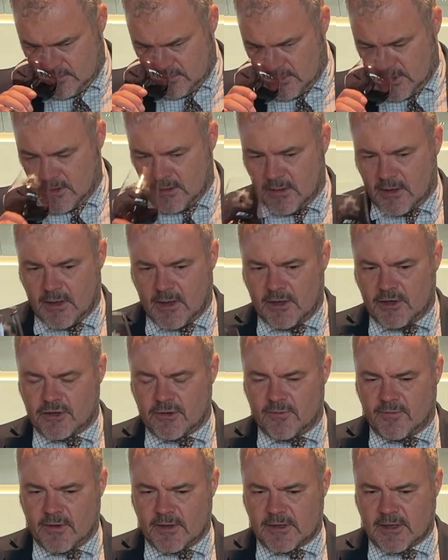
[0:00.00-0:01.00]
in the nature
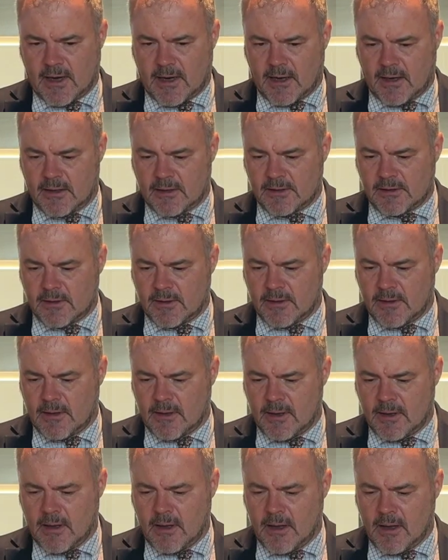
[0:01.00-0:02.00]
of the tannins.
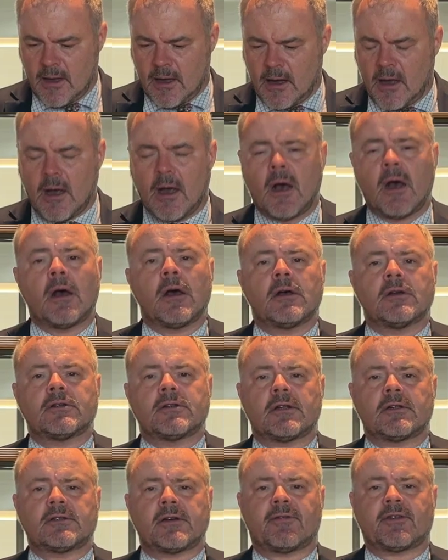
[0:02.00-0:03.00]
So
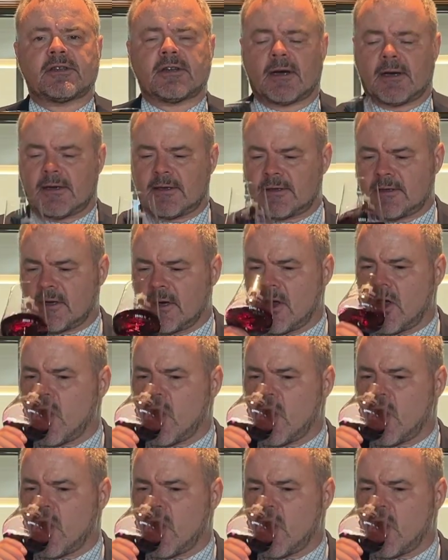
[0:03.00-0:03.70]
let's have a taste.